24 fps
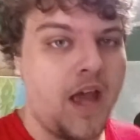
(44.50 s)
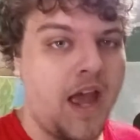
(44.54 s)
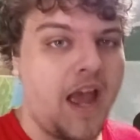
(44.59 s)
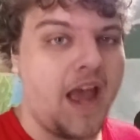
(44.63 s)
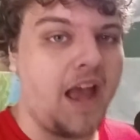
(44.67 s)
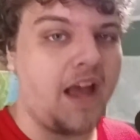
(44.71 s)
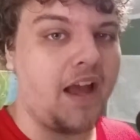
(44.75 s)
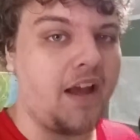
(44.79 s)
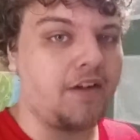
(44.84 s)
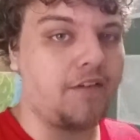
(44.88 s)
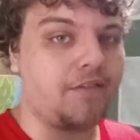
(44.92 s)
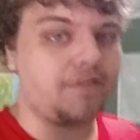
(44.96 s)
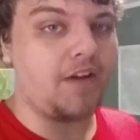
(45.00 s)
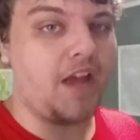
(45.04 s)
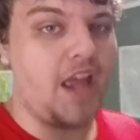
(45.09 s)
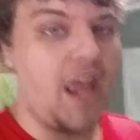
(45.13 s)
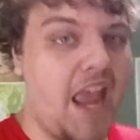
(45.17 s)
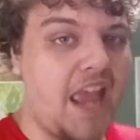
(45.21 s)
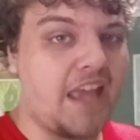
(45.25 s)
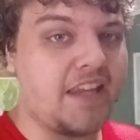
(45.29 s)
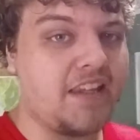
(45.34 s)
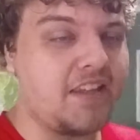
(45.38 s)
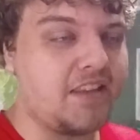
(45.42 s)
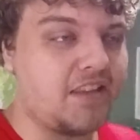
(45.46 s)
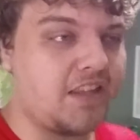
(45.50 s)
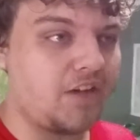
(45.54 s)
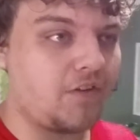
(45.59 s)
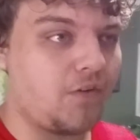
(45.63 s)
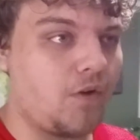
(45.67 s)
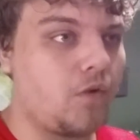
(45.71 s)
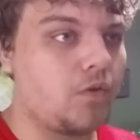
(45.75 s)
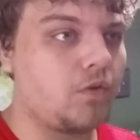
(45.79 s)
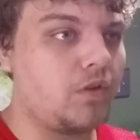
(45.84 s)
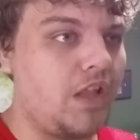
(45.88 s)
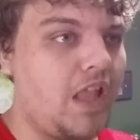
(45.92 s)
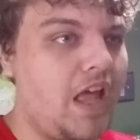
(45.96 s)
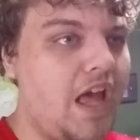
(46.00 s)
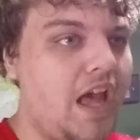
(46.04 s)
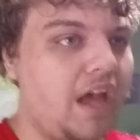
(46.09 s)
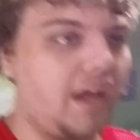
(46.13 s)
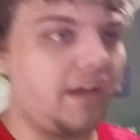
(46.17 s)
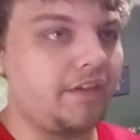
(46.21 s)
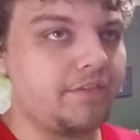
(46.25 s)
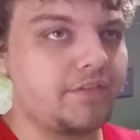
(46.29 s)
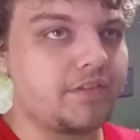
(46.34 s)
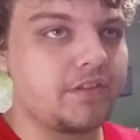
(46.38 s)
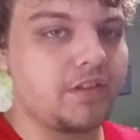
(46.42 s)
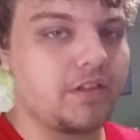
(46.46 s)
have ended their own
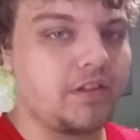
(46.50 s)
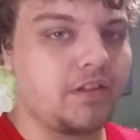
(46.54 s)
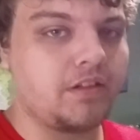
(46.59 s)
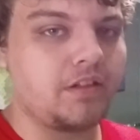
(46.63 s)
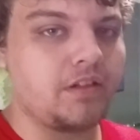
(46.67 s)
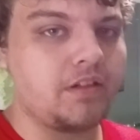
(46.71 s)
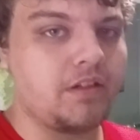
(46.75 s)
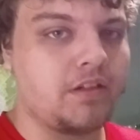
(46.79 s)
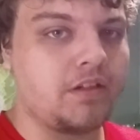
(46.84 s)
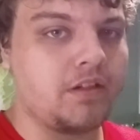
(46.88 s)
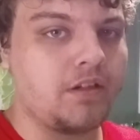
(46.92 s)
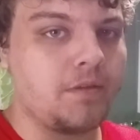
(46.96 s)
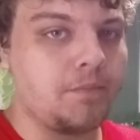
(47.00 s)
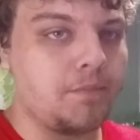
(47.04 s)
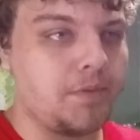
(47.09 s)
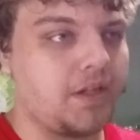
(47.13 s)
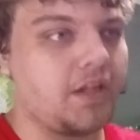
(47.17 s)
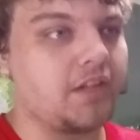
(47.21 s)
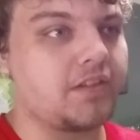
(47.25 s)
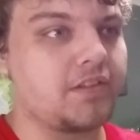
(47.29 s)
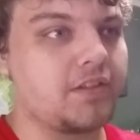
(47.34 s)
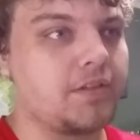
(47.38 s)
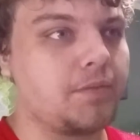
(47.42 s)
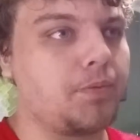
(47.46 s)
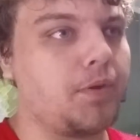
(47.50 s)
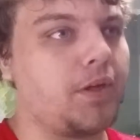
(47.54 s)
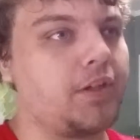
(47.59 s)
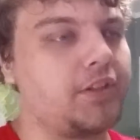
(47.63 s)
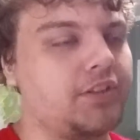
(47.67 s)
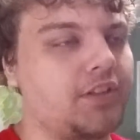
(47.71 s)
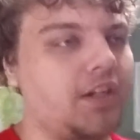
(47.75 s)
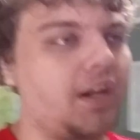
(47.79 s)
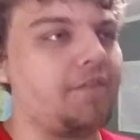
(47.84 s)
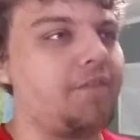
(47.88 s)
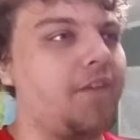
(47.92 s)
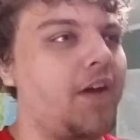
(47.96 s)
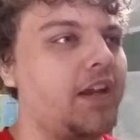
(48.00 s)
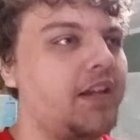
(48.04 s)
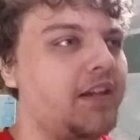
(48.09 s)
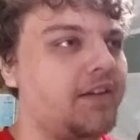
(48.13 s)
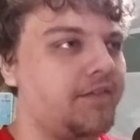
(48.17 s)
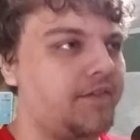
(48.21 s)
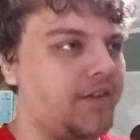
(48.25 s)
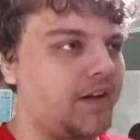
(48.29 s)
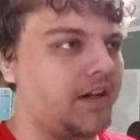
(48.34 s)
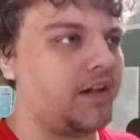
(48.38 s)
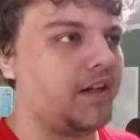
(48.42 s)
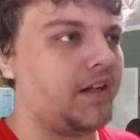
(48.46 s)
lives because of depression. I find
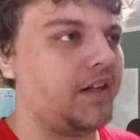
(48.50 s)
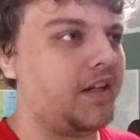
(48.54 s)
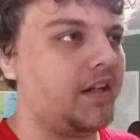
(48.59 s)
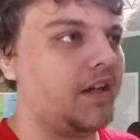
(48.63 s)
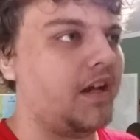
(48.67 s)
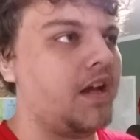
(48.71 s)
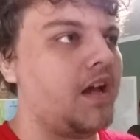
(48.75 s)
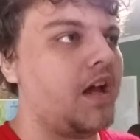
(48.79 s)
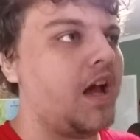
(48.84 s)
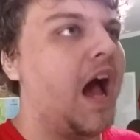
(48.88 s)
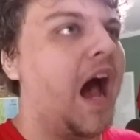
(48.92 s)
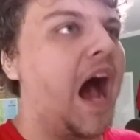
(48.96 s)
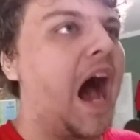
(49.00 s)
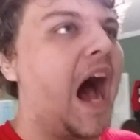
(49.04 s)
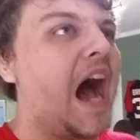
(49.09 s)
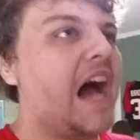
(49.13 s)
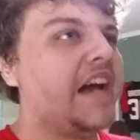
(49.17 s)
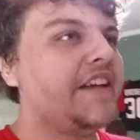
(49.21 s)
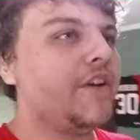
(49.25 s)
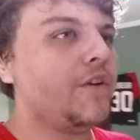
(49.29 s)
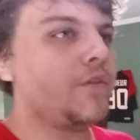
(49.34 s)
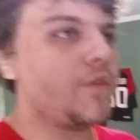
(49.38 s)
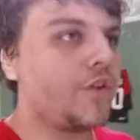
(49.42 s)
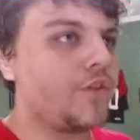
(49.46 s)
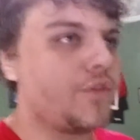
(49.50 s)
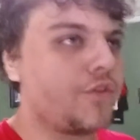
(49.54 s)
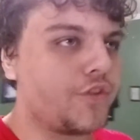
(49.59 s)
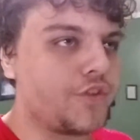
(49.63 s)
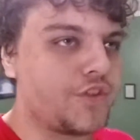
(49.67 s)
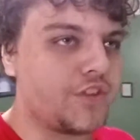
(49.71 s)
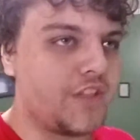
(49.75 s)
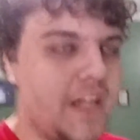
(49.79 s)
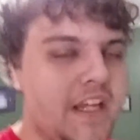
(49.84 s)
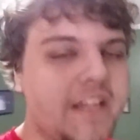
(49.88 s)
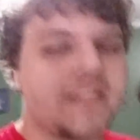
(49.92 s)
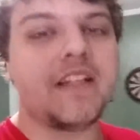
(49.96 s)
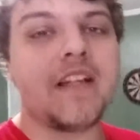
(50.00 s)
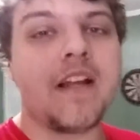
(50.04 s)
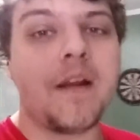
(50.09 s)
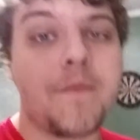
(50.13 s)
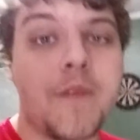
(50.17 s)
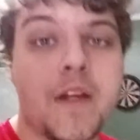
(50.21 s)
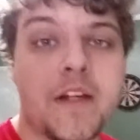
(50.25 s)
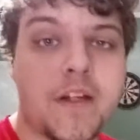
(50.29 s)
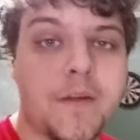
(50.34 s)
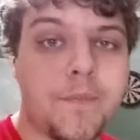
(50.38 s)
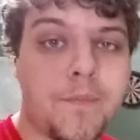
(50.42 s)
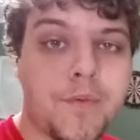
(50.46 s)
it I don't understand it. I'm
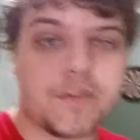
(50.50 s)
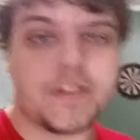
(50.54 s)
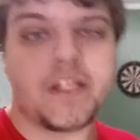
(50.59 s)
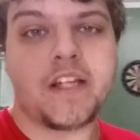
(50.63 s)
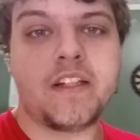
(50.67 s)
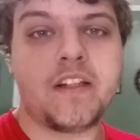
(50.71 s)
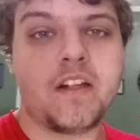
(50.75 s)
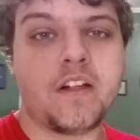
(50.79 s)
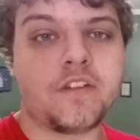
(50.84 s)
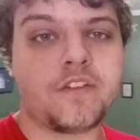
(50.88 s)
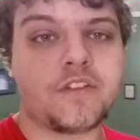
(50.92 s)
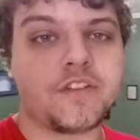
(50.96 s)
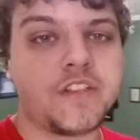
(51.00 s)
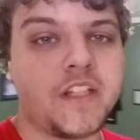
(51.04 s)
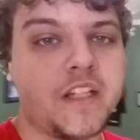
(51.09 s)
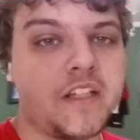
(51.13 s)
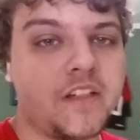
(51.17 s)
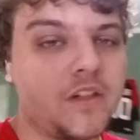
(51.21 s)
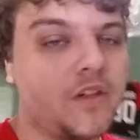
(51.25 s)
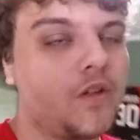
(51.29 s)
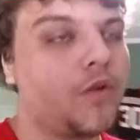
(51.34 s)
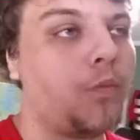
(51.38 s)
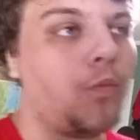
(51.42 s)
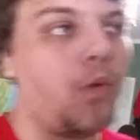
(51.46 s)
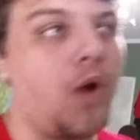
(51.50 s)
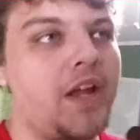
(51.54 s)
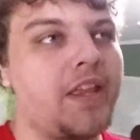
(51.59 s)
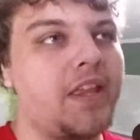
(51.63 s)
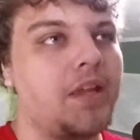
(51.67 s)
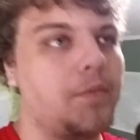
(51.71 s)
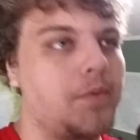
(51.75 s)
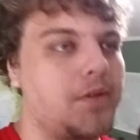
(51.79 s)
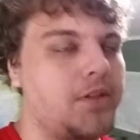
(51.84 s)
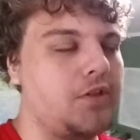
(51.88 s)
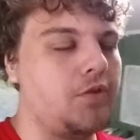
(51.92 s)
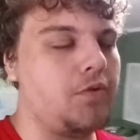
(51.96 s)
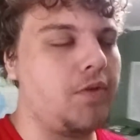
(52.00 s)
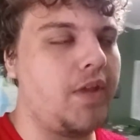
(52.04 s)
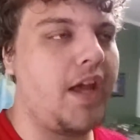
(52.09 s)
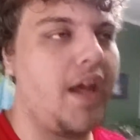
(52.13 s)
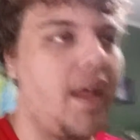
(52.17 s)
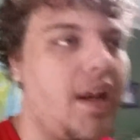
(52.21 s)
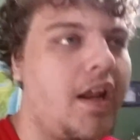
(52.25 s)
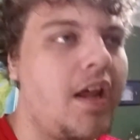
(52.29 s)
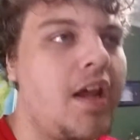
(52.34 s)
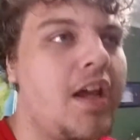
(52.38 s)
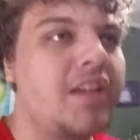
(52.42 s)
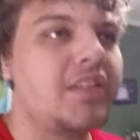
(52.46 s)
not going to pretend to understand it or why they would do
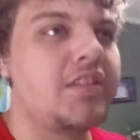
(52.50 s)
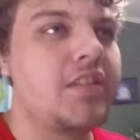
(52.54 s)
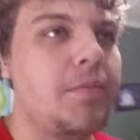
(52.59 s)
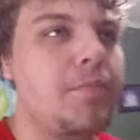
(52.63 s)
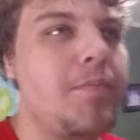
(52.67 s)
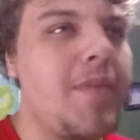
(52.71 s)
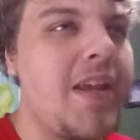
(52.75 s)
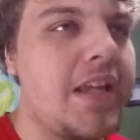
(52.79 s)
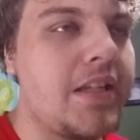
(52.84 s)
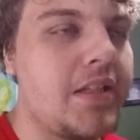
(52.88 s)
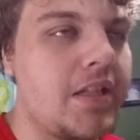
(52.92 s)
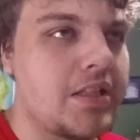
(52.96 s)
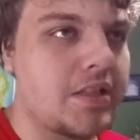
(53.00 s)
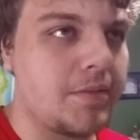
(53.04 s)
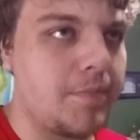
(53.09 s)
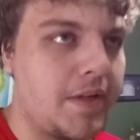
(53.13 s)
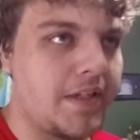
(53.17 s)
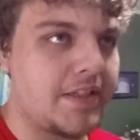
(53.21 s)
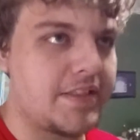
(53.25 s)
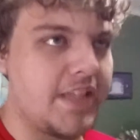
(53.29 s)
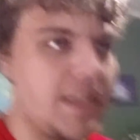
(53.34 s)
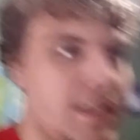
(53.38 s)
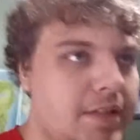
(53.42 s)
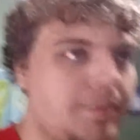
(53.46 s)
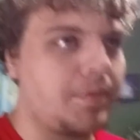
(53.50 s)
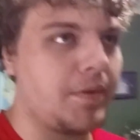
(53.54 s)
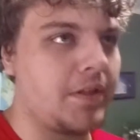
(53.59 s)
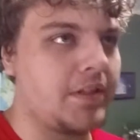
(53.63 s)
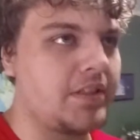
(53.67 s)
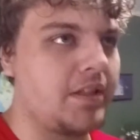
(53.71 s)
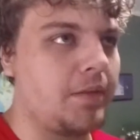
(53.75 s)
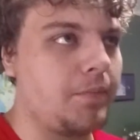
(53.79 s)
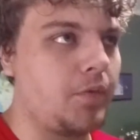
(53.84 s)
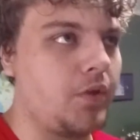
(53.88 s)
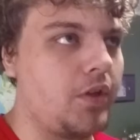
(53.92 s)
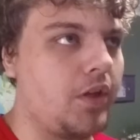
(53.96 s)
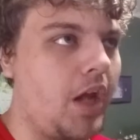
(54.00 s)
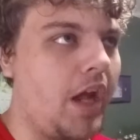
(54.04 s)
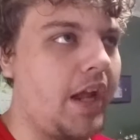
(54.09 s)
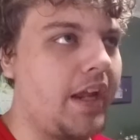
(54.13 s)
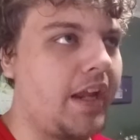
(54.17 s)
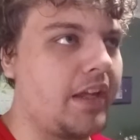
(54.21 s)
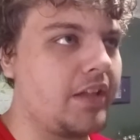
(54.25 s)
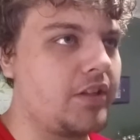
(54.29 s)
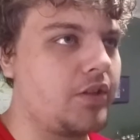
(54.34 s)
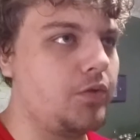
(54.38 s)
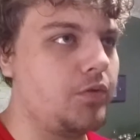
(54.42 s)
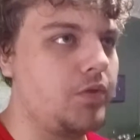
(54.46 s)
that. To me, it doesn't make sense, but as someone, I
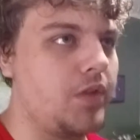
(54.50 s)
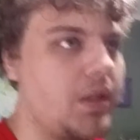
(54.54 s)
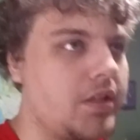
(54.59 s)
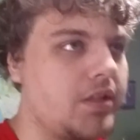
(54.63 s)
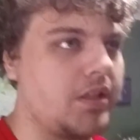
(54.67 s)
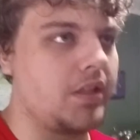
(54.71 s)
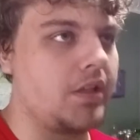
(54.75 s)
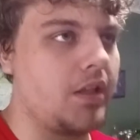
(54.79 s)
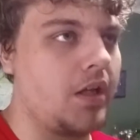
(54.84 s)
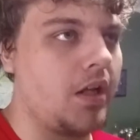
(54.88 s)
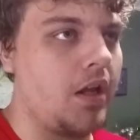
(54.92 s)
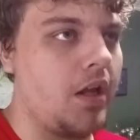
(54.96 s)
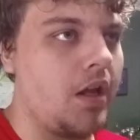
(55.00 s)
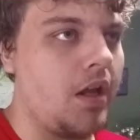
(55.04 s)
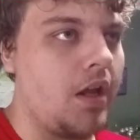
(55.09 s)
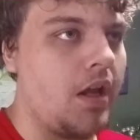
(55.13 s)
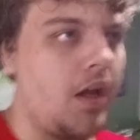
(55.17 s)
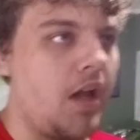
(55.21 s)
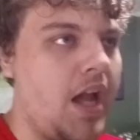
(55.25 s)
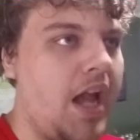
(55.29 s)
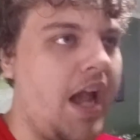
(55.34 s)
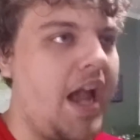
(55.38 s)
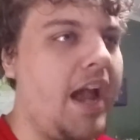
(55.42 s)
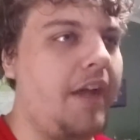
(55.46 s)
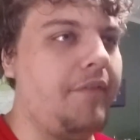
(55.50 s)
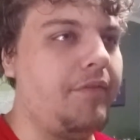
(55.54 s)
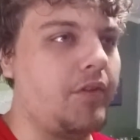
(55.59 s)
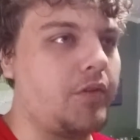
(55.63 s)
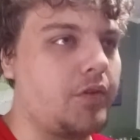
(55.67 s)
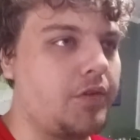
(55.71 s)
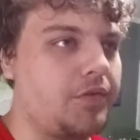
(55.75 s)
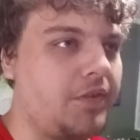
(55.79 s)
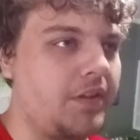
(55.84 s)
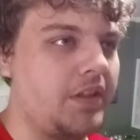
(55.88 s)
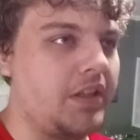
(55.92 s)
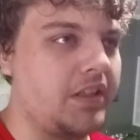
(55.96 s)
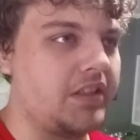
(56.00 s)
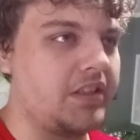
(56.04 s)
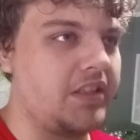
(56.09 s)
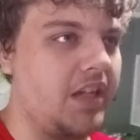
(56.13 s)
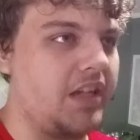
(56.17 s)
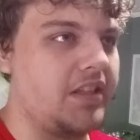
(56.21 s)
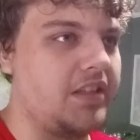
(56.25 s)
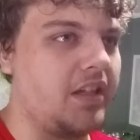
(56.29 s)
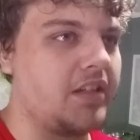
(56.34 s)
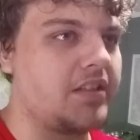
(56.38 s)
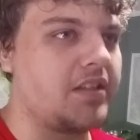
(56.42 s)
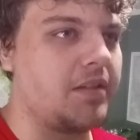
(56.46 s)
guess, who doesn't have those feelings,
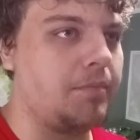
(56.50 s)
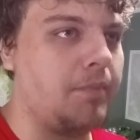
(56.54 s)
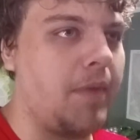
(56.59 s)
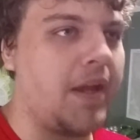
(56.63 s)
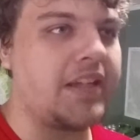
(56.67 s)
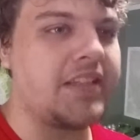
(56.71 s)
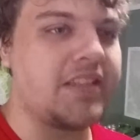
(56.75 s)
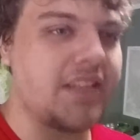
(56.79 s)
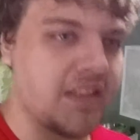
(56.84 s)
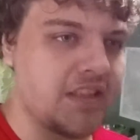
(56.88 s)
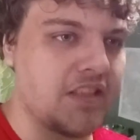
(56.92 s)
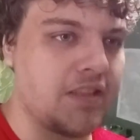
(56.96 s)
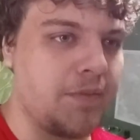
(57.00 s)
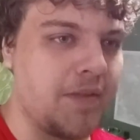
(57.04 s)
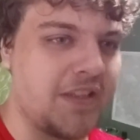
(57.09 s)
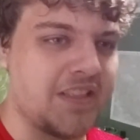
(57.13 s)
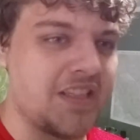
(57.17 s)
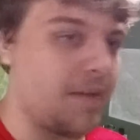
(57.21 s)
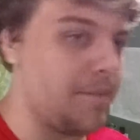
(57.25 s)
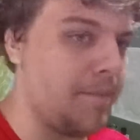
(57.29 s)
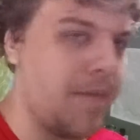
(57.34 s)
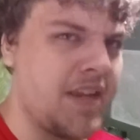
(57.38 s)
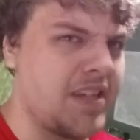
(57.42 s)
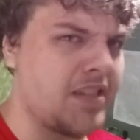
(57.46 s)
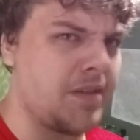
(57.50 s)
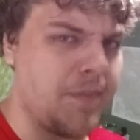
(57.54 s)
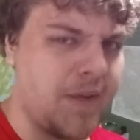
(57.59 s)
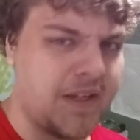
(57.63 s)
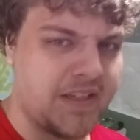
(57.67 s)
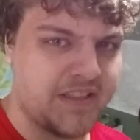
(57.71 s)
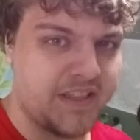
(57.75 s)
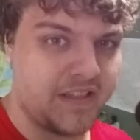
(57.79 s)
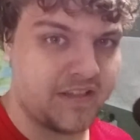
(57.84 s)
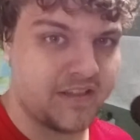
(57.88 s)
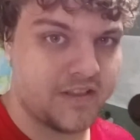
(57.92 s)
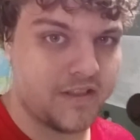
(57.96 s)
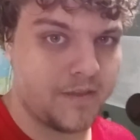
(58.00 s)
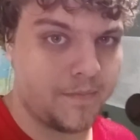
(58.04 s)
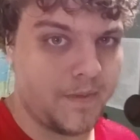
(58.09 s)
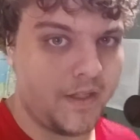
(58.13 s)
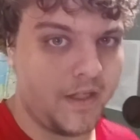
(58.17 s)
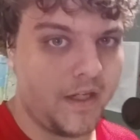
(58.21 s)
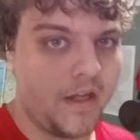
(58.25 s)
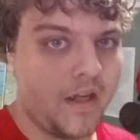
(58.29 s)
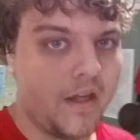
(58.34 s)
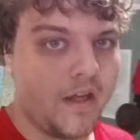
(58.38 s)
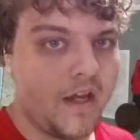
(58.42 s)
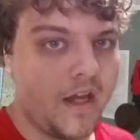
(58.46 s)
it doesn't make sense to me. It's not meant to make sense to
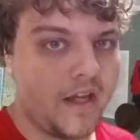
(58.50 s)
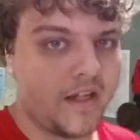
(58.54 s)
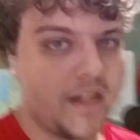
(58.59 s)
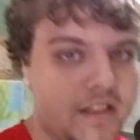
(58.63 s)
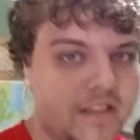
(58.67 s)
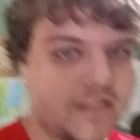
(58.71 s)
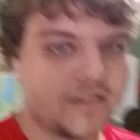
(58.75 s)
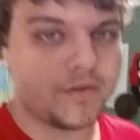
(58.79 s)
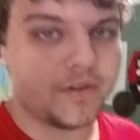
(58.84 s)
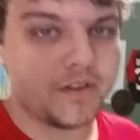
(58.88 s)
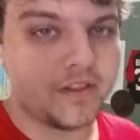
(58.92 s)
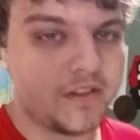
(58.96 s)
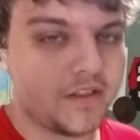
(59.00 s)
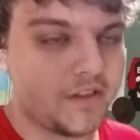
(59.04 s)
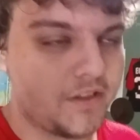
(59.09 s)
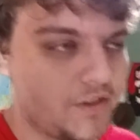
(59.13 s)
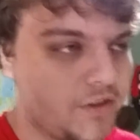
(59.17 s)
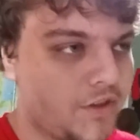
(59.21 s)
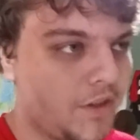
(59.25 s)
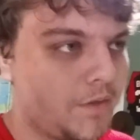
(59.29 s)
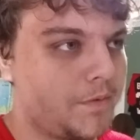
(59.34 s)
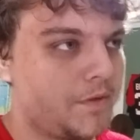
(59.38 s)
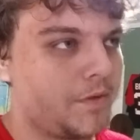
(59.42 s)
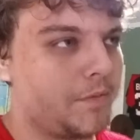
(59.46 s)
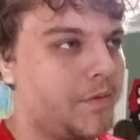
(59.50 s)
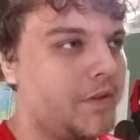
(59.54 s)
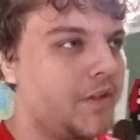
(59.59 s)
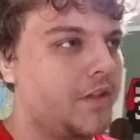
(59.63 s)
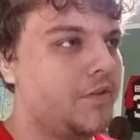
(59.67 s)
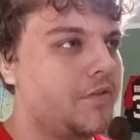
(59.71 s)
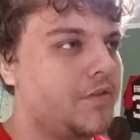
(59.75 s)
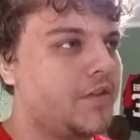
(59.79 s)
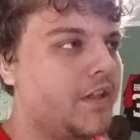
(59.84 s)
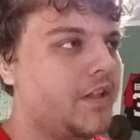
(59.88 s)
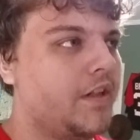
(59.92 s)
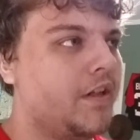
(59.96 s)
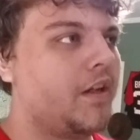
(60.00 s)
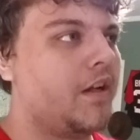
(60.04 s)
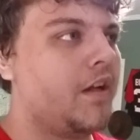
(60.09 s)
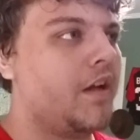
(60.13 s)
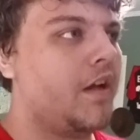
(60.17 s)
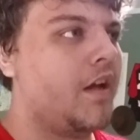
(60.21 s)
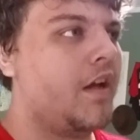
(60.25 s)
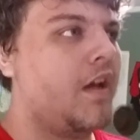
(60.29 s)
me. I guess is really the description I'm going to use here.